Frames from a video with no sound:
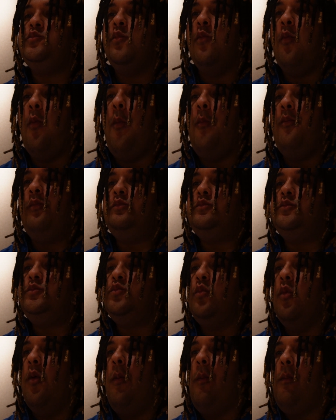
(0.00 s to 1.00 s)
hint
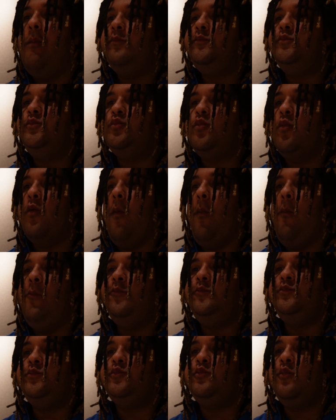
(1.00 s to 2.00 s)
of nail
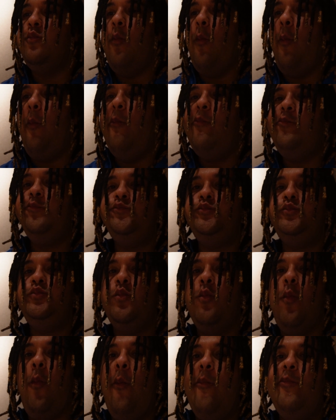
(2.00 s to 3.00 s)
varnish smell,
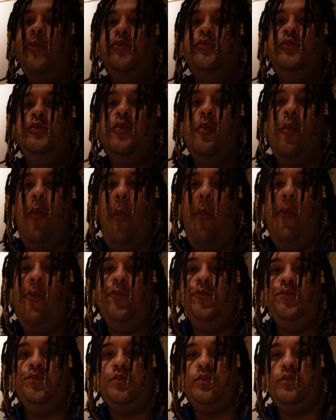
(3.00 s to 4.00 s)
if that was to be a
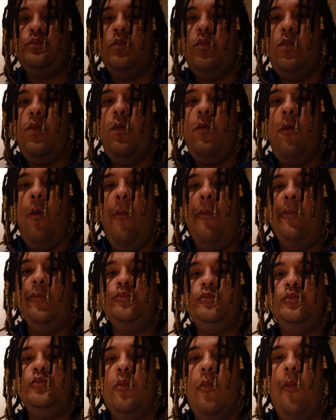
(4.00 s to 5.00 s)
flavour.
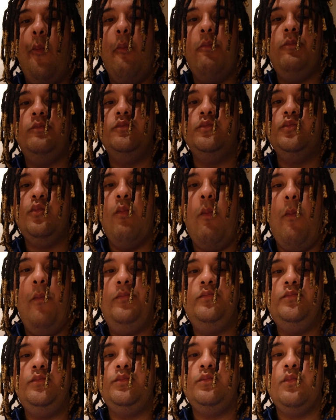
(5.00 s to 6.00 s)
All the taste I got
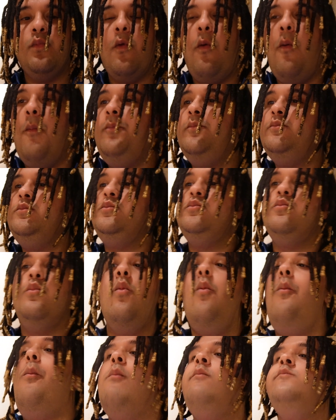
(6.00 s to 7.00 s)
from that was that
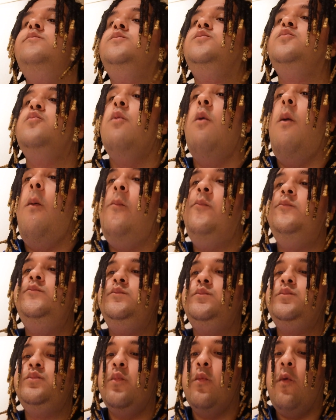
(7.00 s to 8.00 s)
lovely rice under it,
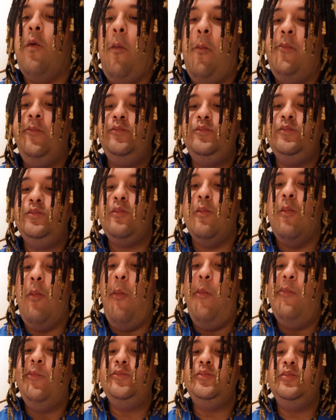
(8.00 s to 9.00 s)
that little glaze that they put
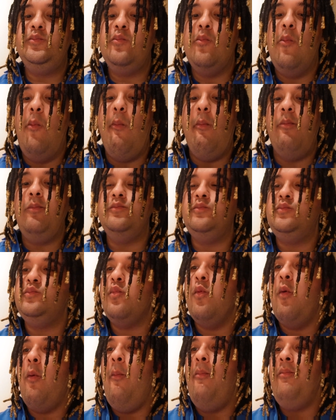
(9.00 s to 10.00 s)
on top. I'm not sure
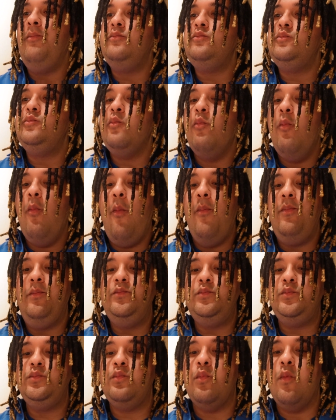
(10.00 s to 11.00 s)
what it is, but it just
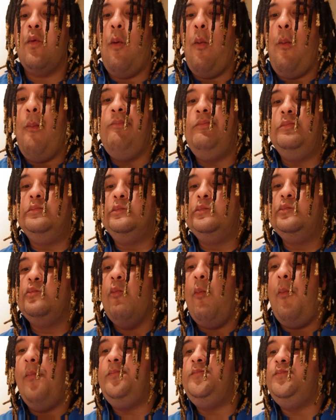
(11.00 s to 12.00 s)
gives it that little
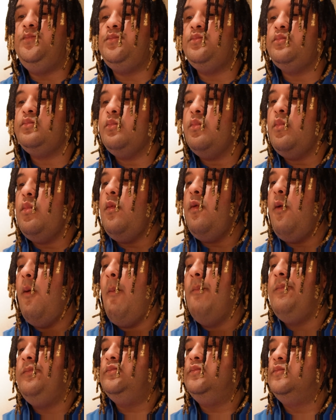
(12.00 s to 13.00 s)
sweet touch
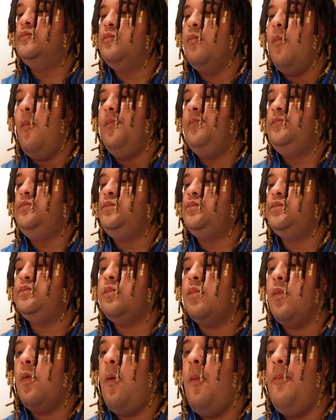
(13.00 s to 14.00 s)
for all the sushis
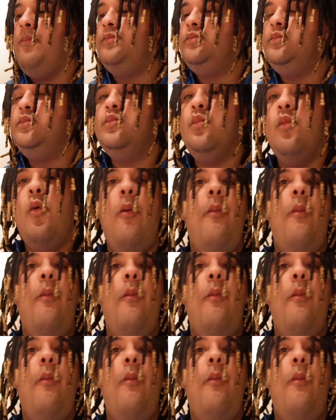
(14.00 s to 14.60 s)
that they put it on.